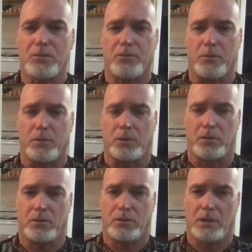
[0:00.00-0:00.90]
from you.
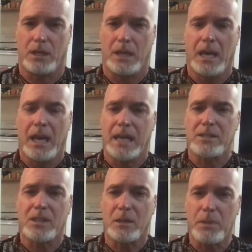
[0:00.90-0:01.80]

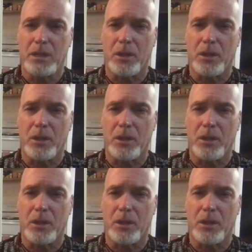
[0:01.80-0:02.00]
It's going to be